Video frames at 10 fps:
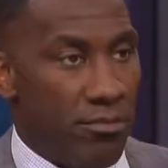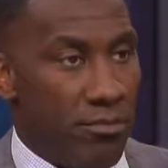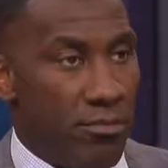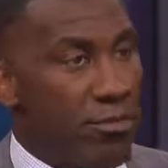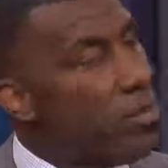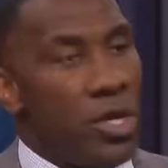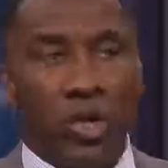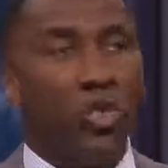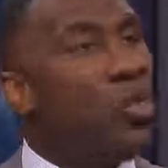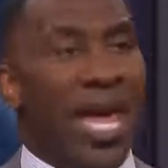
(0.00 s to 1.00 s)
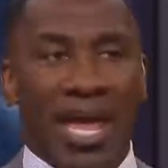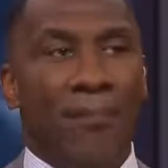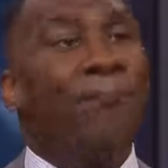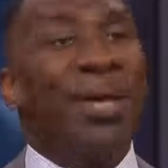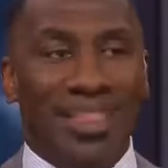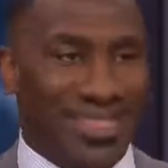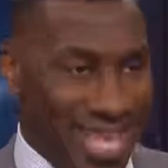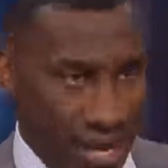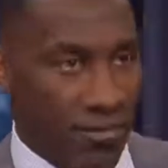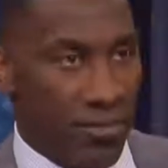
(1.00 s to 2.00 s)
you can't
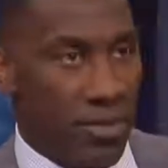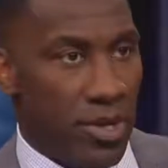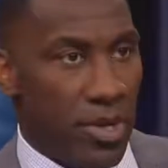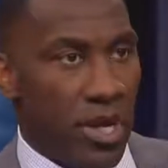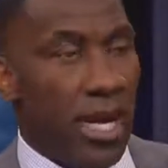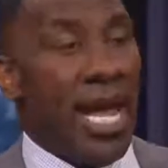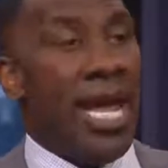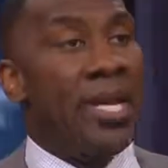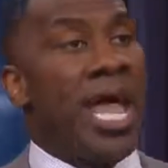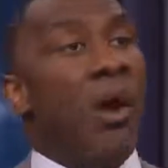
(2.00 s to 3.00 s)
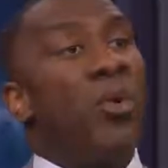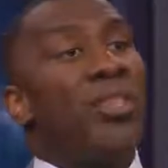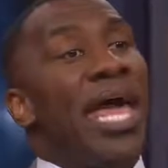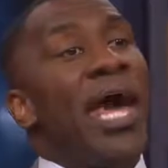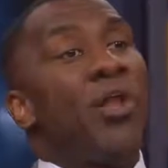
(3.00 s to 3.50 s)
beat them. And now with